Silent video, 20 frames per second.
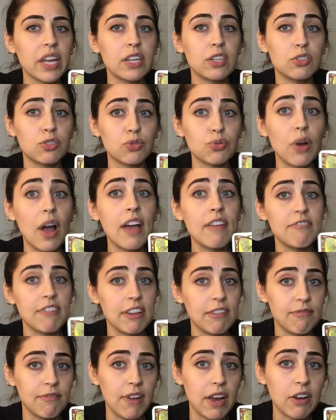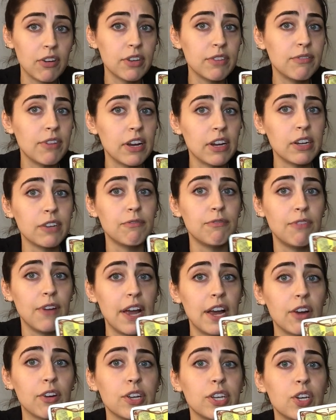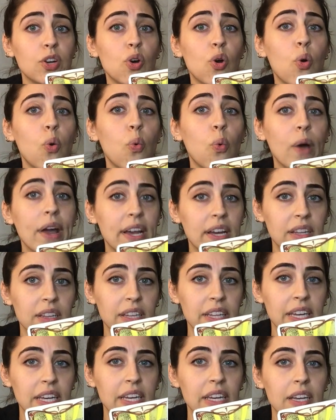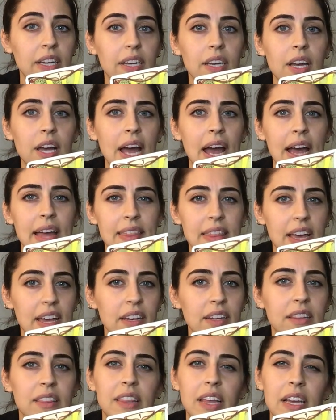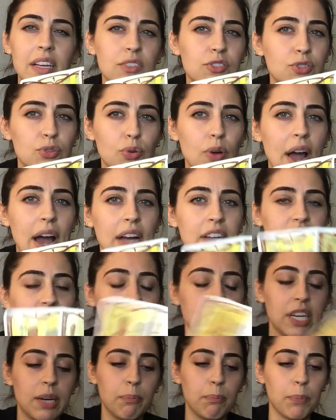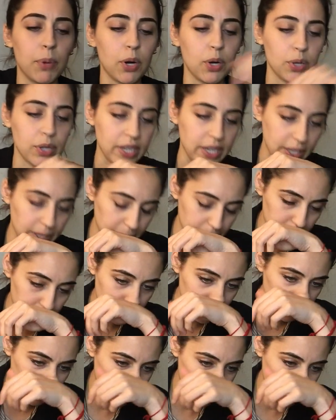like driving very, very, very quickly and then things crashing and burning.